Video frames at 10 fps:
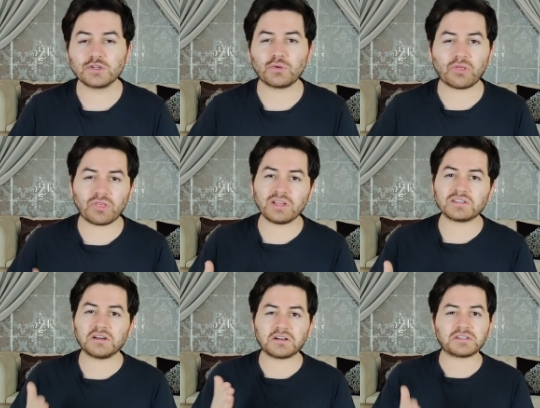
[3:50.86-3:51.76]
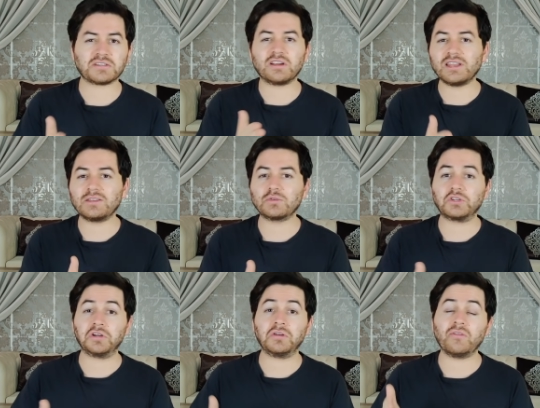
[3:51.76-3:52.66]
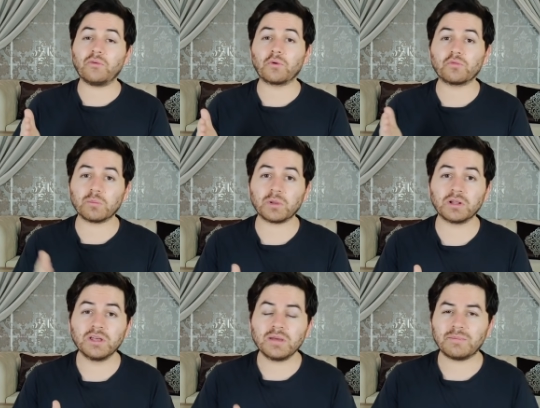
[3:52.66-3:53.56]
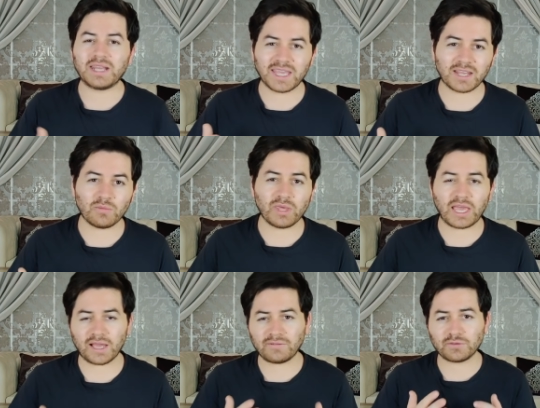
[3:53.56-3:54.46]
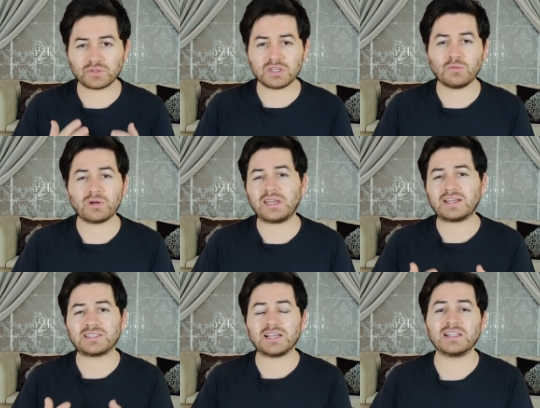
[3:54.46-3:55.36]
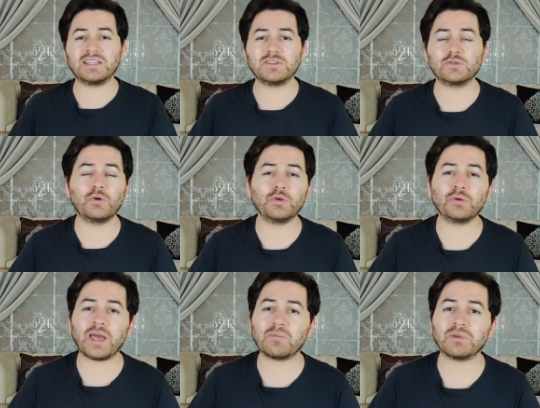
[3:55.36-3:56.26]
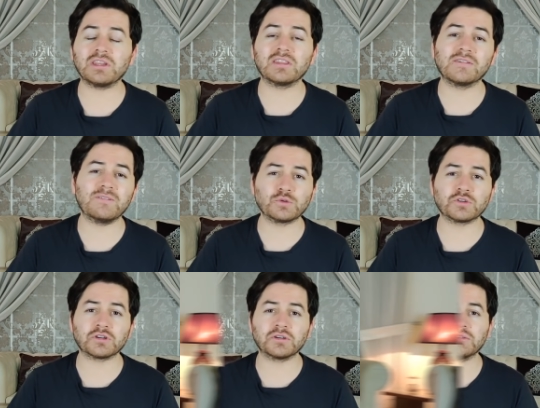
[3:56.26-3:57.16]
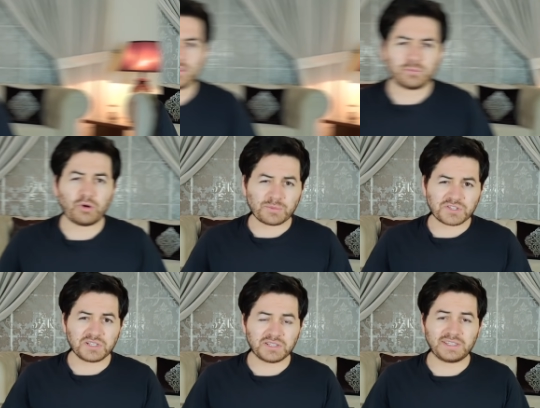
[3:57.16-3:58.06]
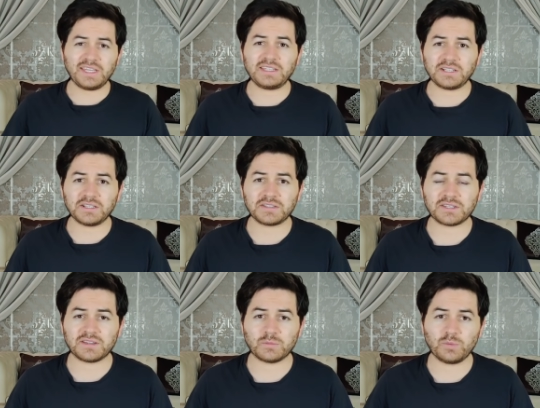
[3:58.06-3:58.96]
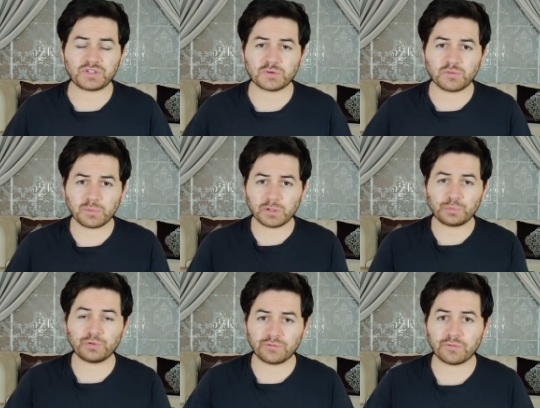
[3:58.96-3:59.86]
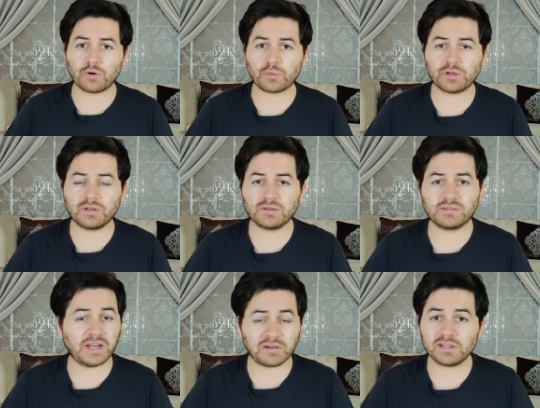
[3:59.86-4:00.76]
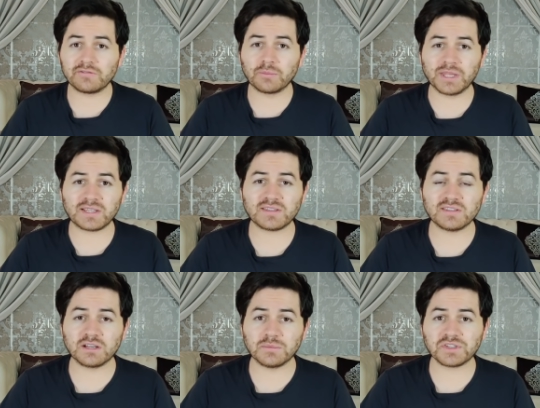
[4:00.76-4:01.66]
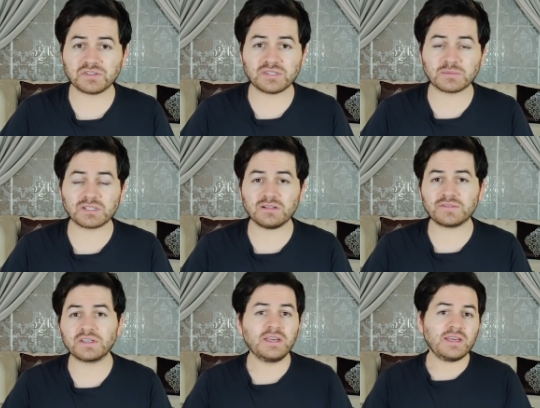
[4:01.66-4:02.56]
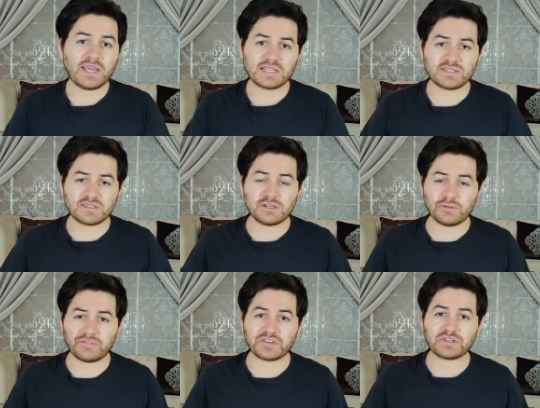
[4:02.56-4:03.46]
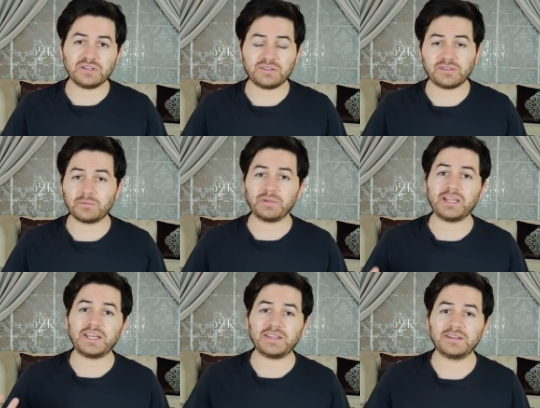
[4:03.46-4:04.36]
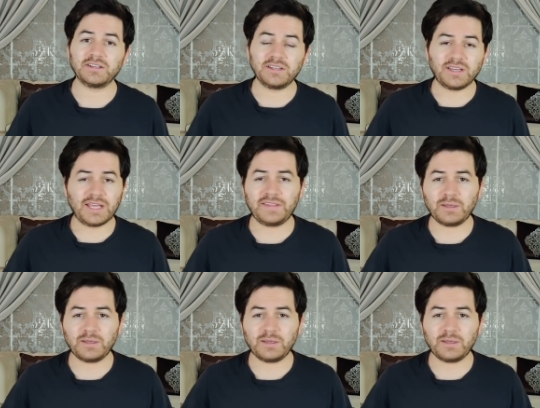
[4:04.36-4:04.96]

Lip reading: So things are starting to turn for Ripple, but again, we have to see what exactly is going to happen in the future. So this bombshell details which Ripple put forward directly from the SEC commissioners themselves. SEC officially replied, and they